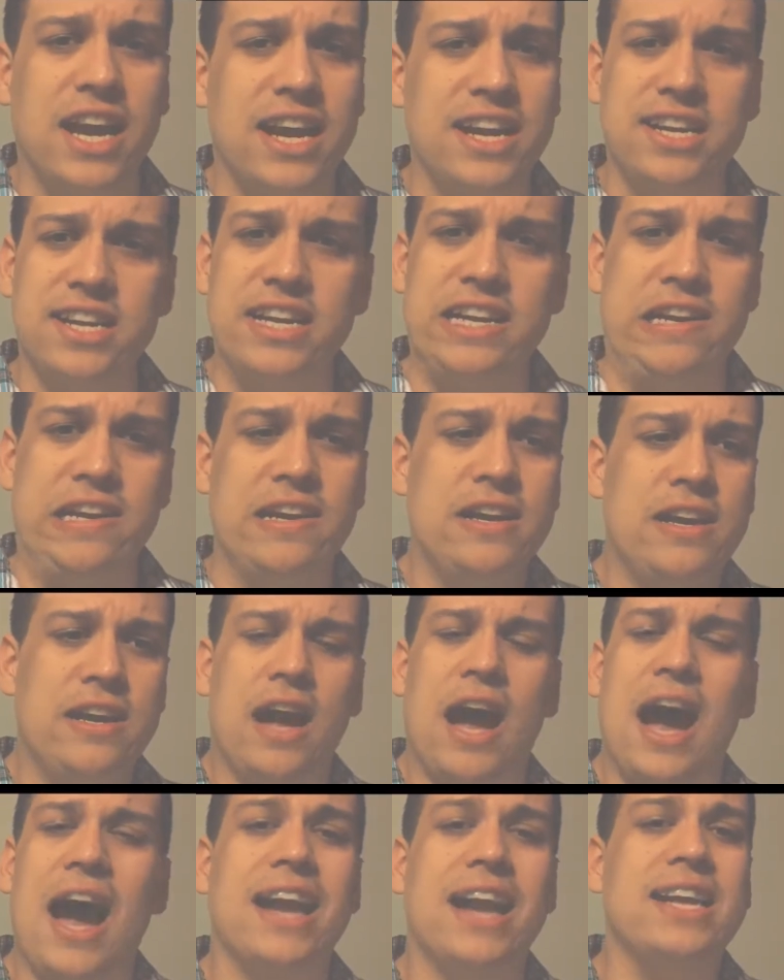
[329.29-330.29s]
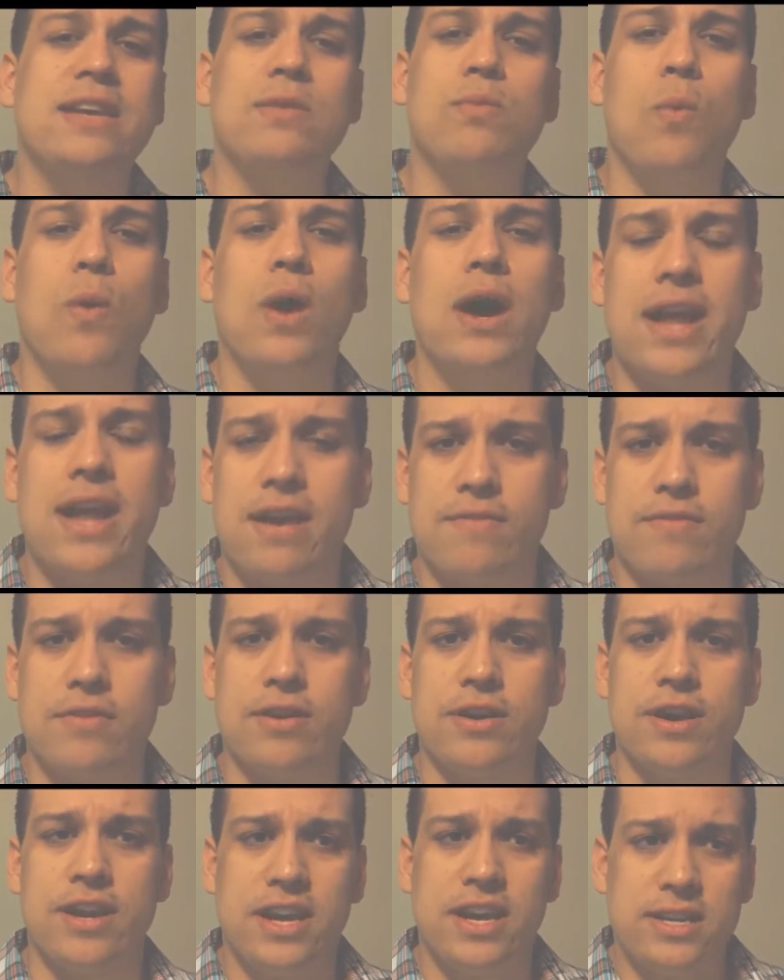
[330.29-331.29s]
I need I need
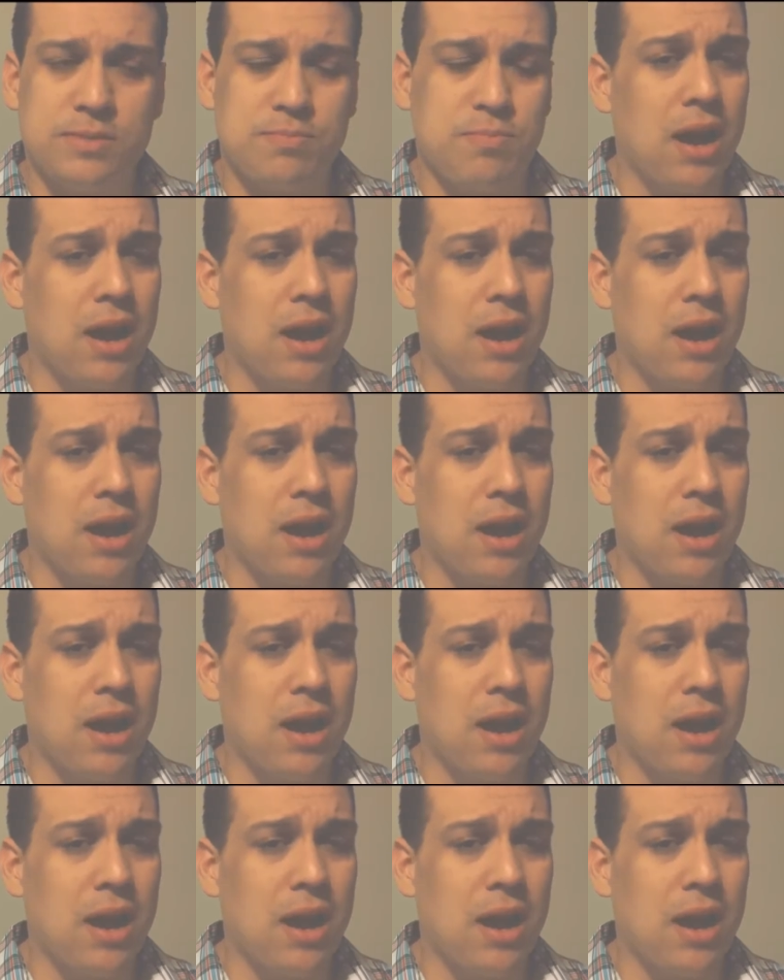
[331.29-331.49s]
whatever it is.